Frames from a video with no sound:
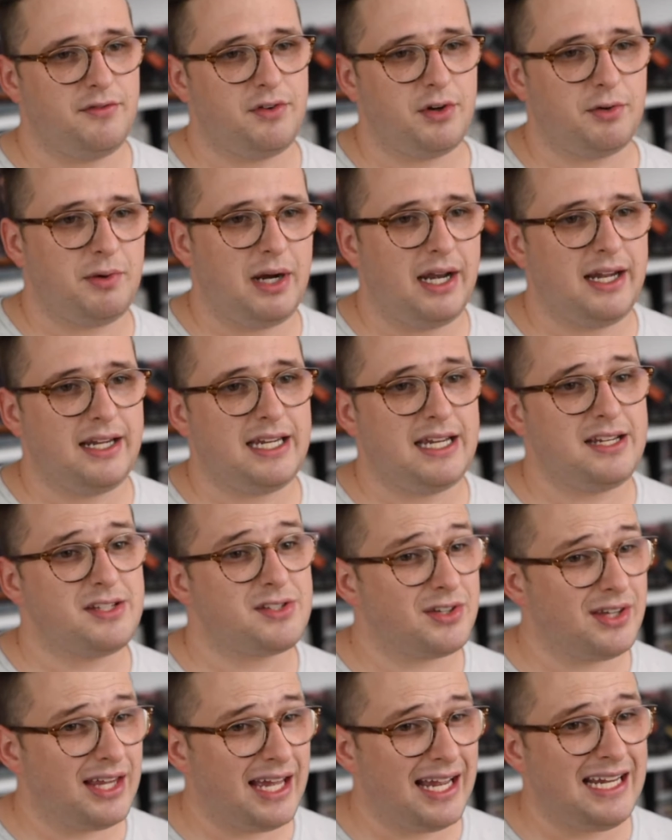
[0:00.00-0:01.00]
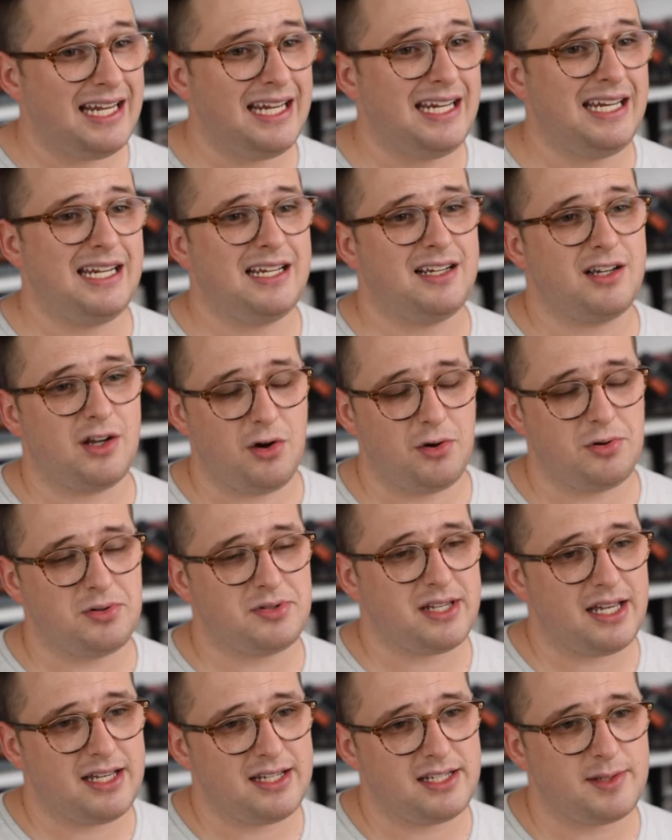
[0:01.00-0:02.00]
of your wedding day so that it
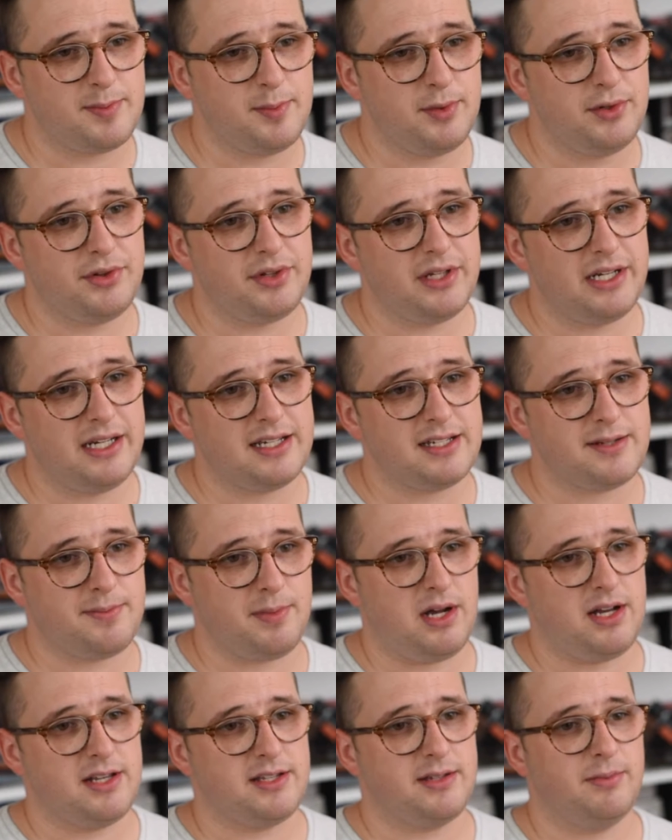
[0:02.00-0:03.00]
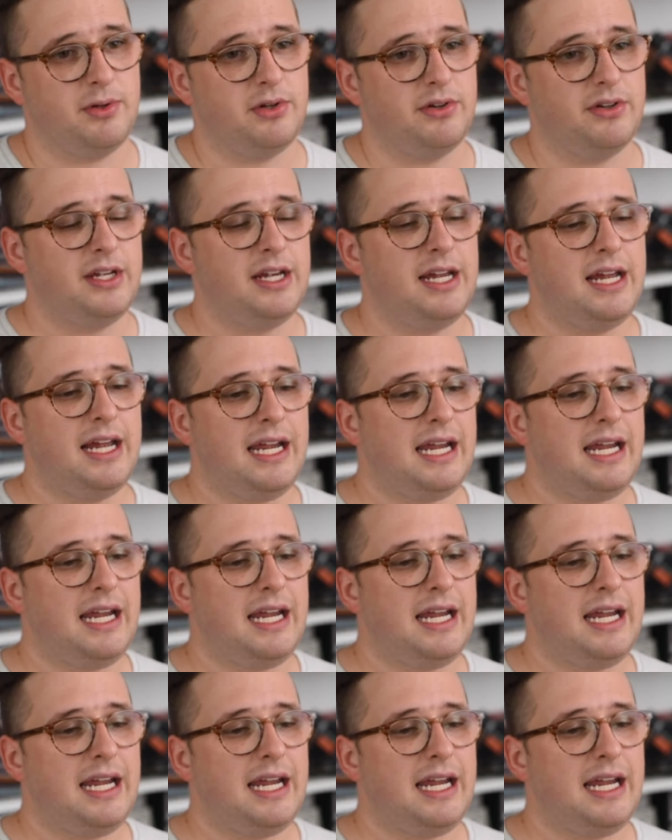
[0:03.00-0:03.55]
goes as smoothly as possible.